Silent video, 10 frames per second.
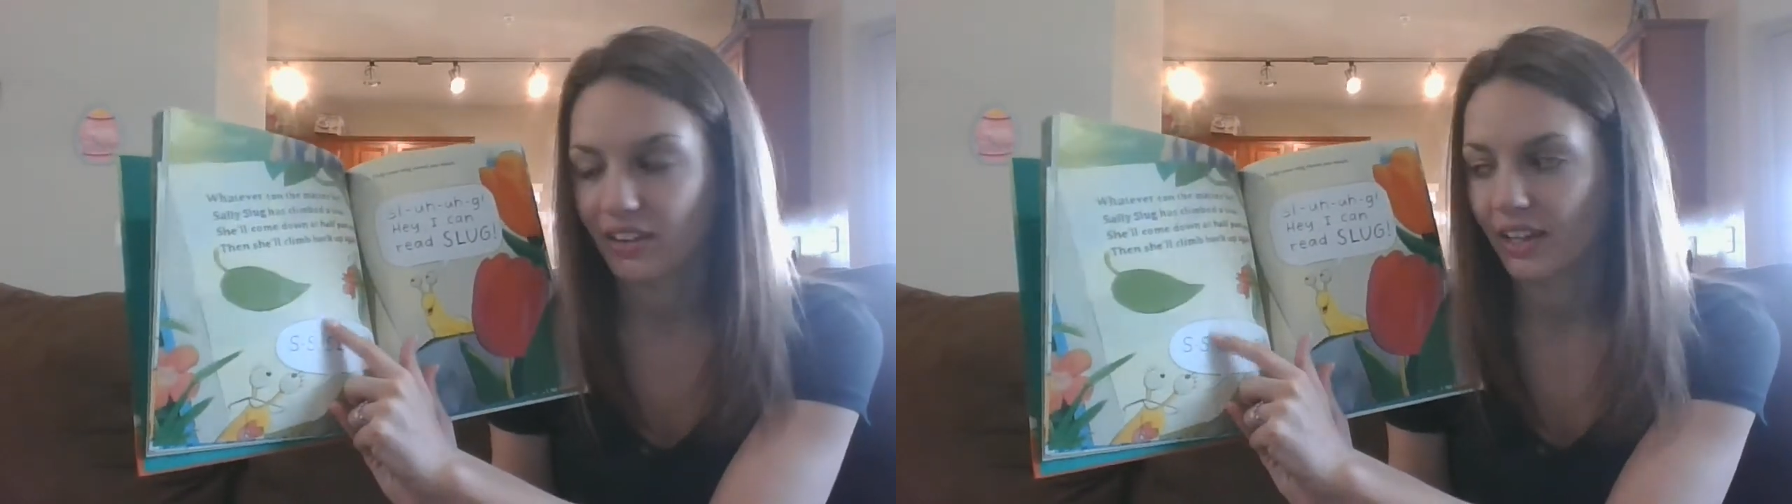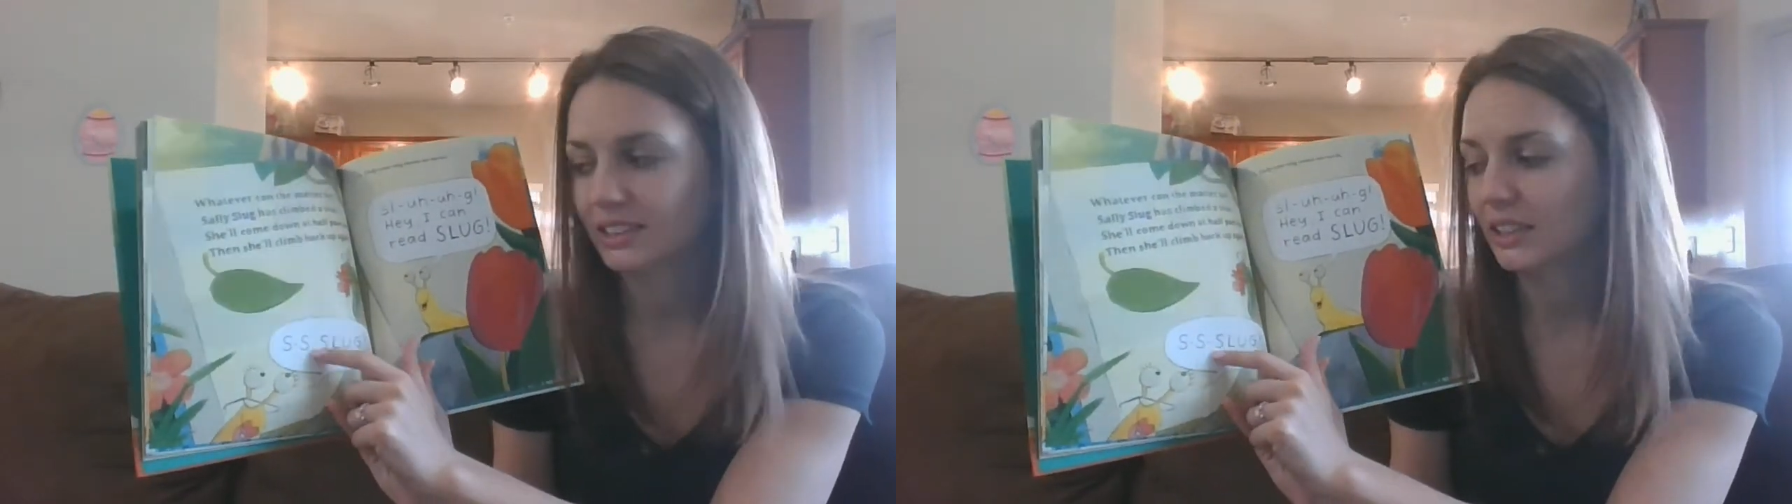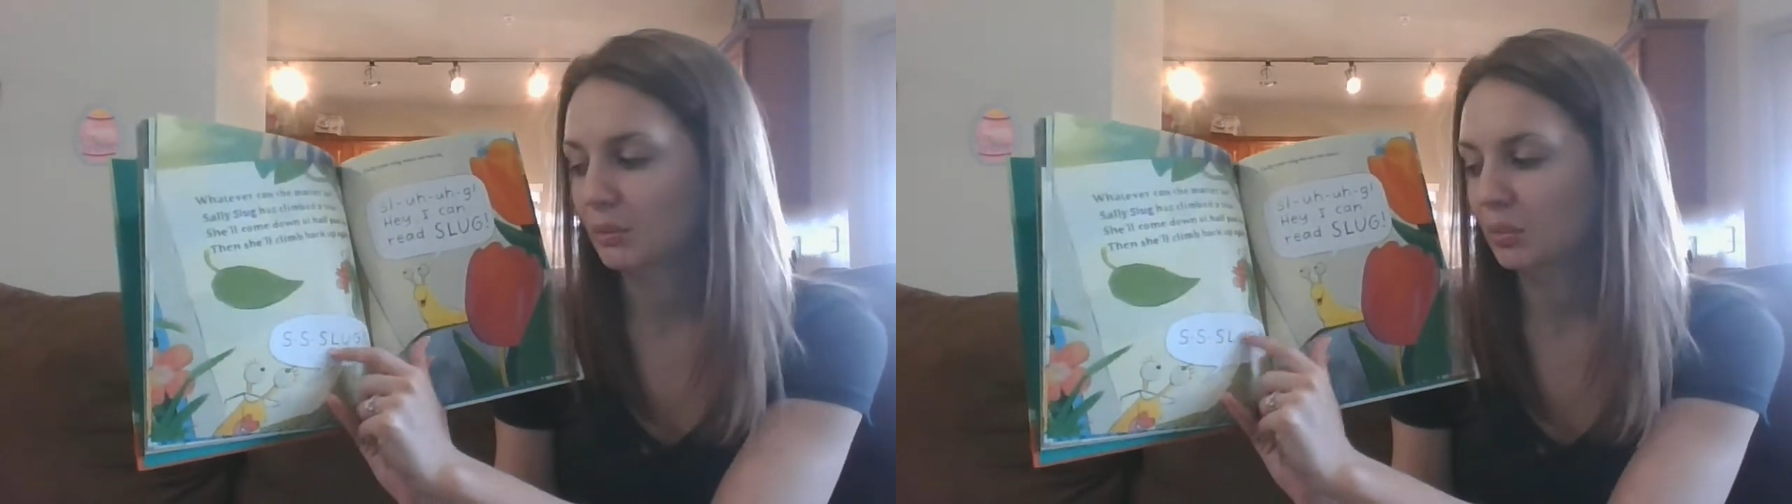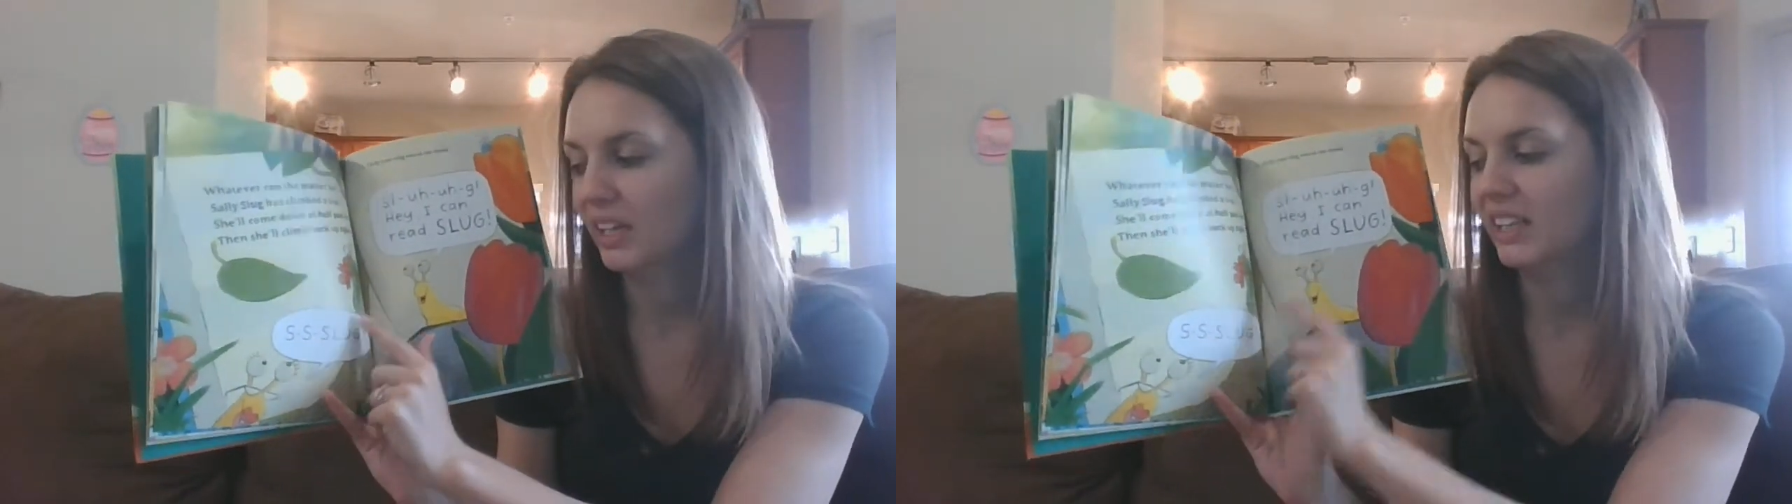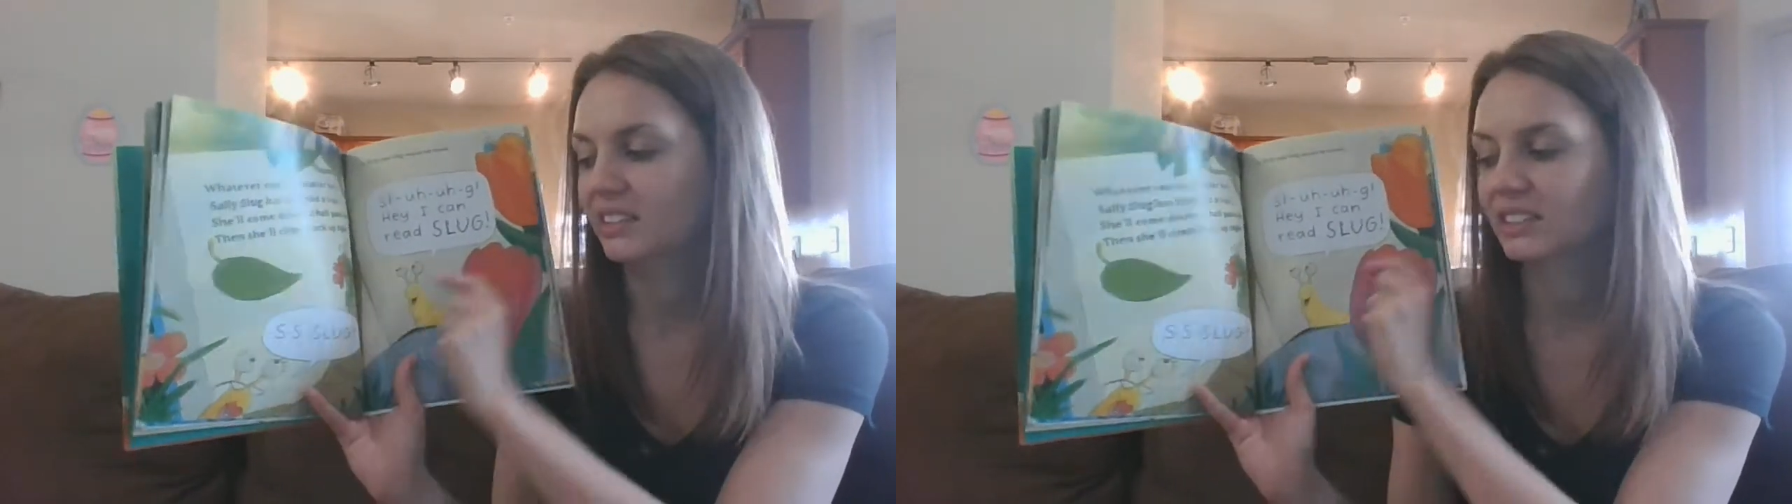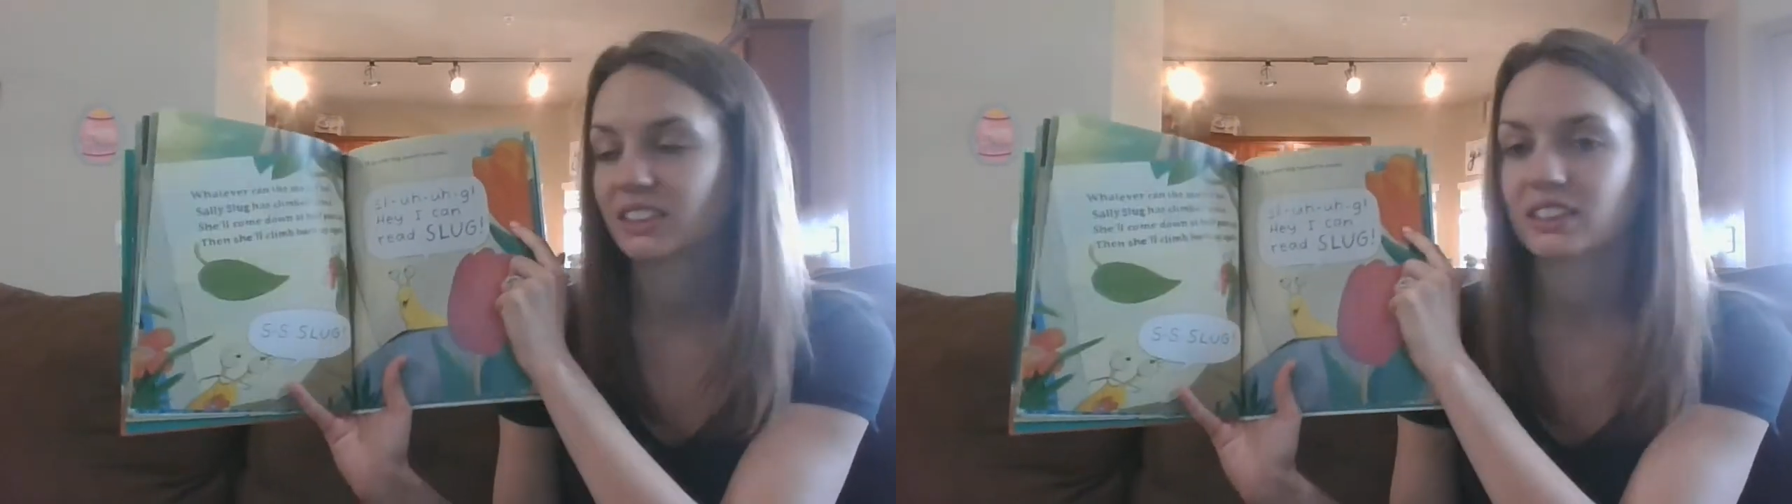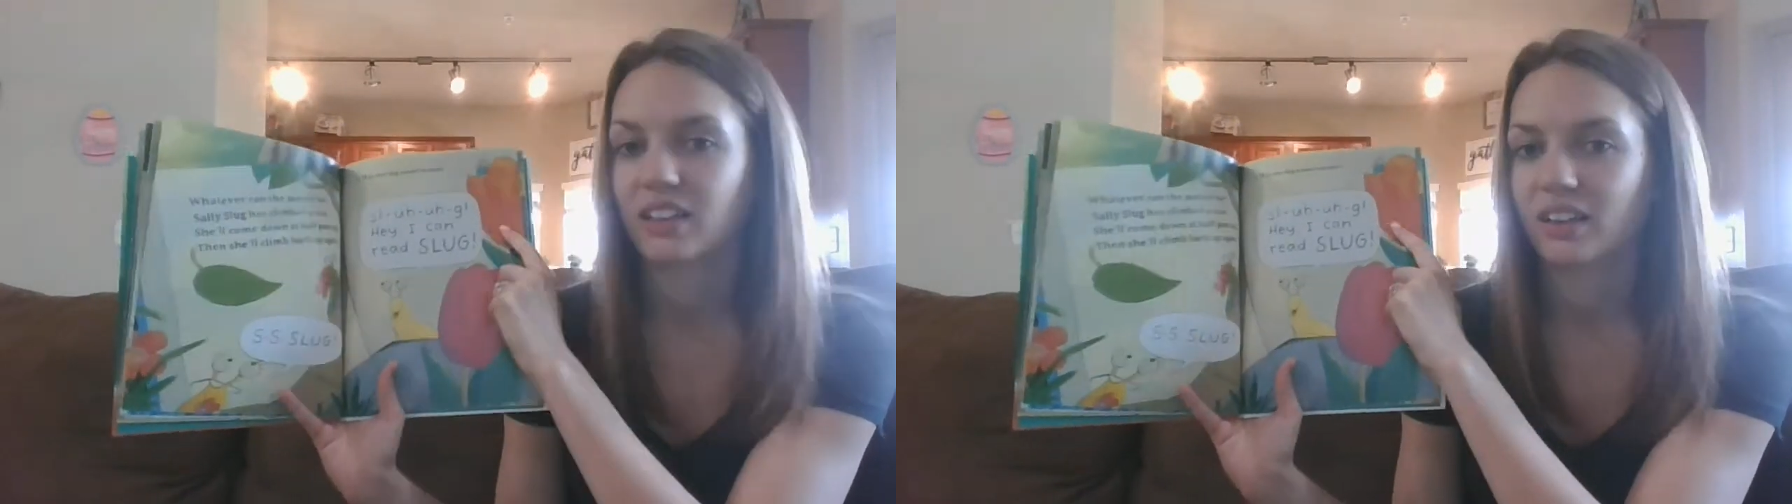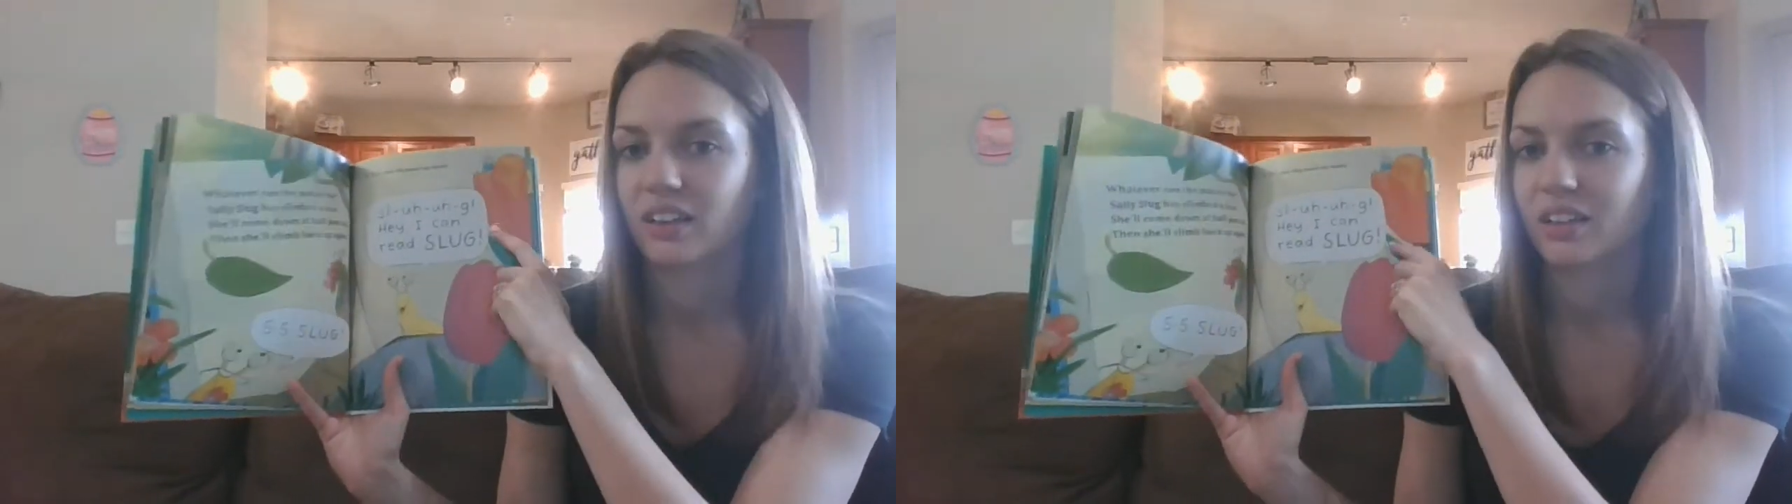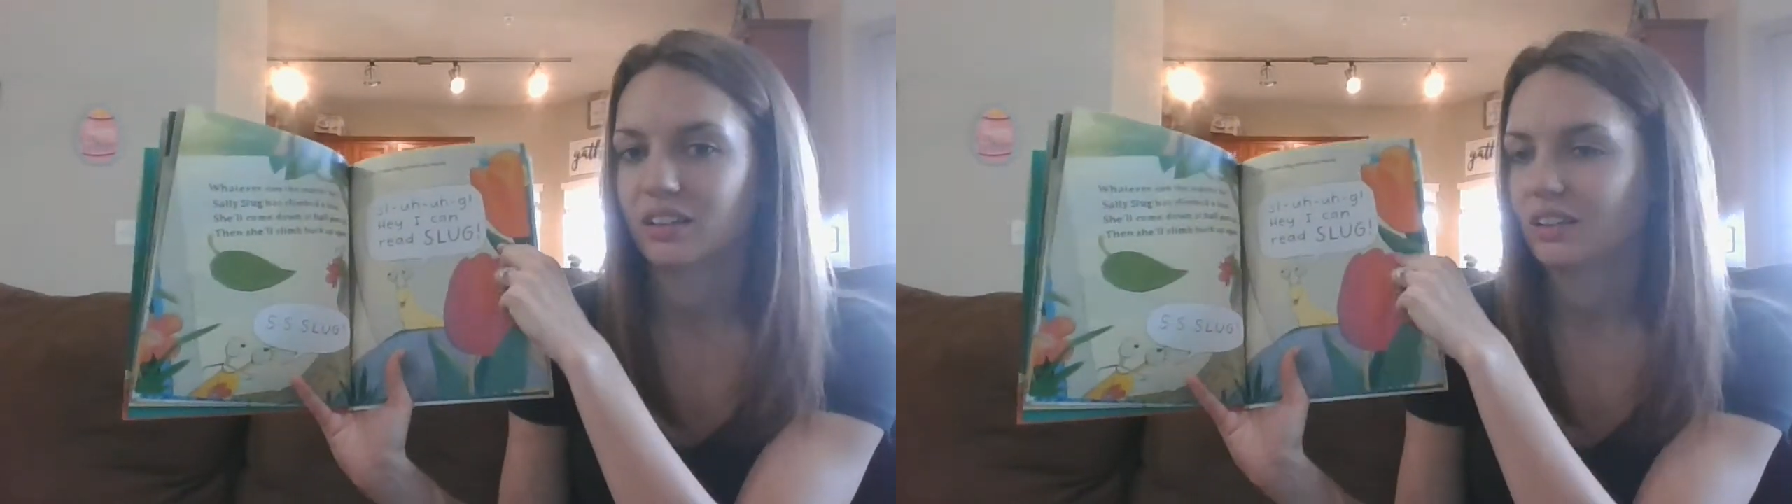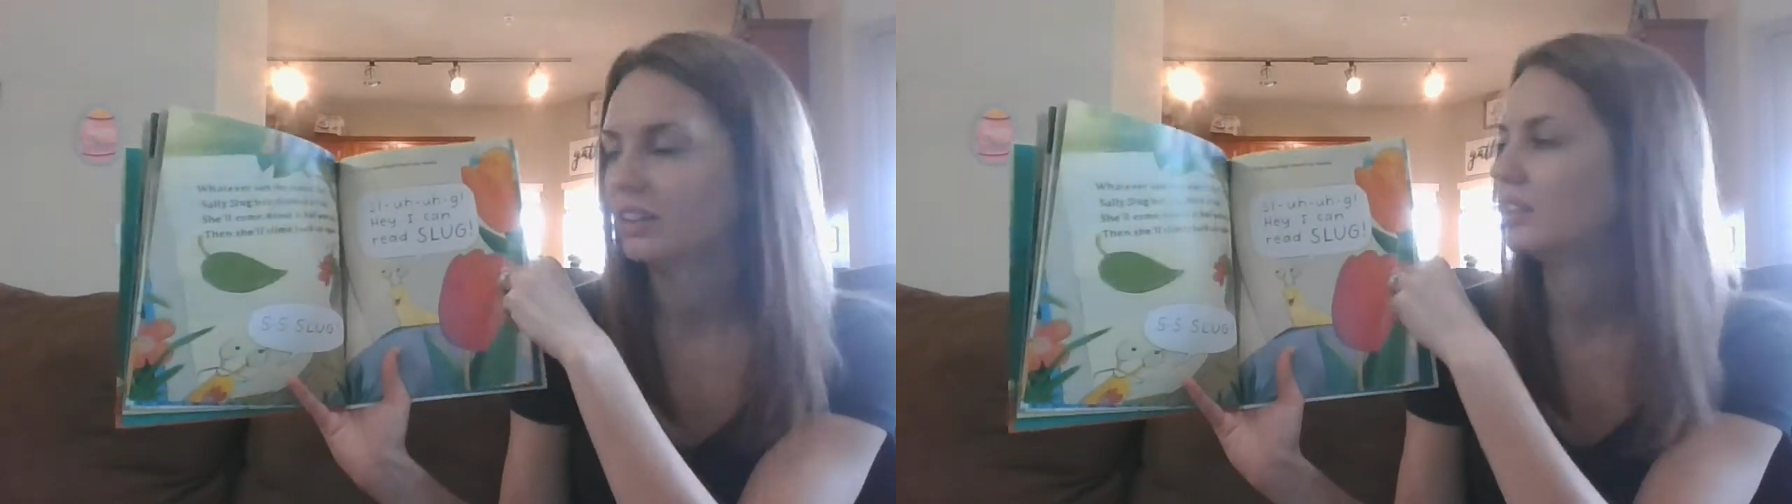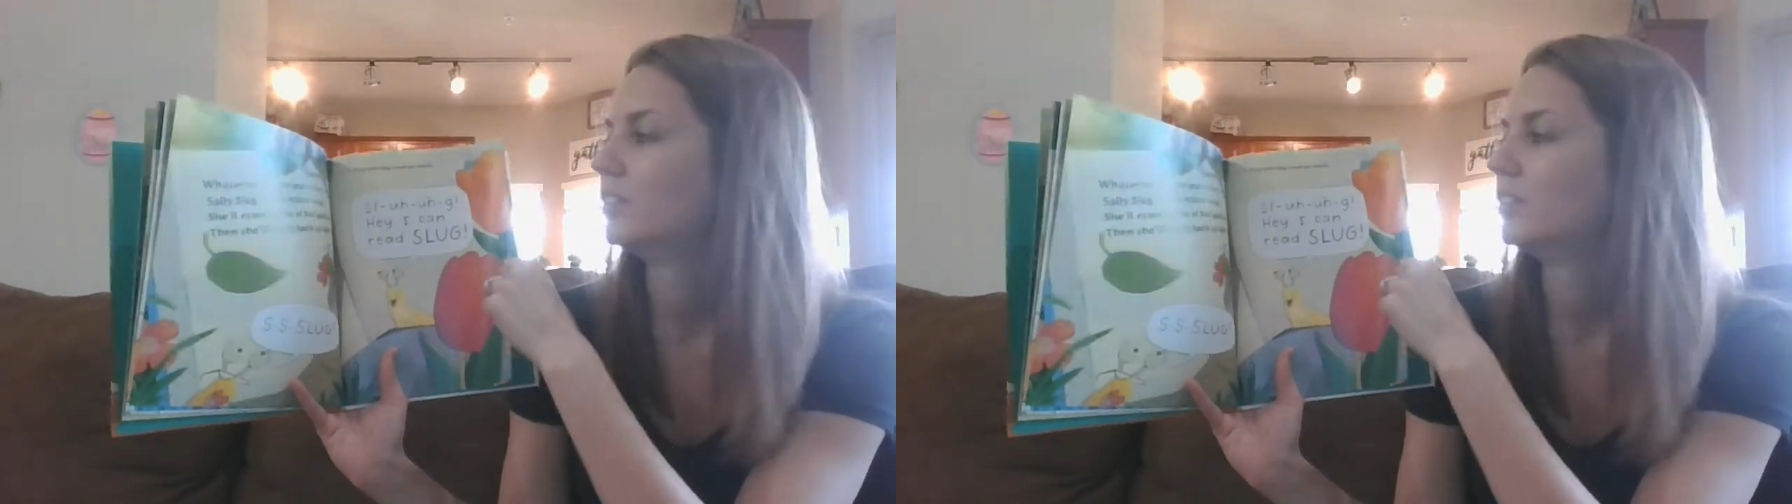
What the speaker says: That's a blend. 7.